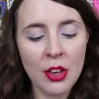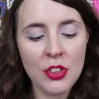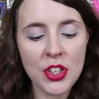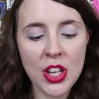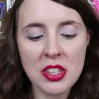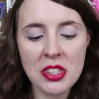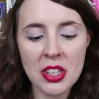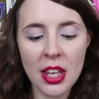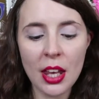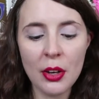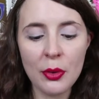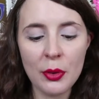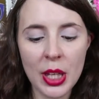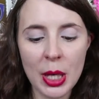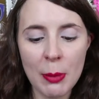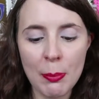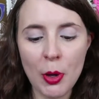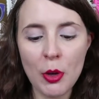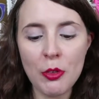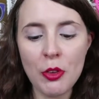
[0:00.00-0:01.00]
Jess cannot
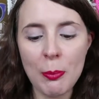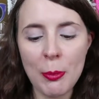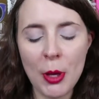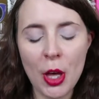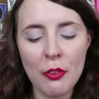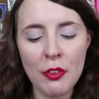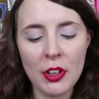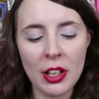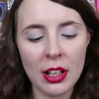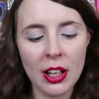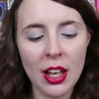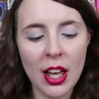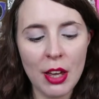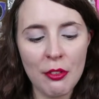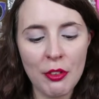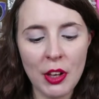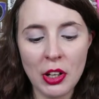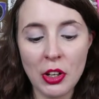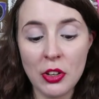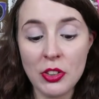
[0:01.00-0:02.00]
keep both her perfect
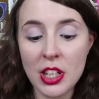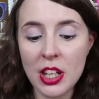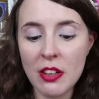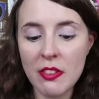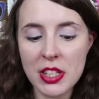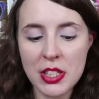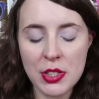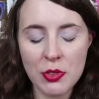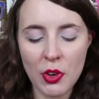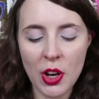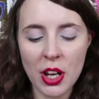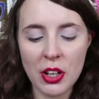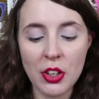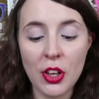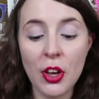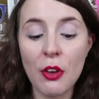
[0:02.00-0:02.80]
life and her dearest friend,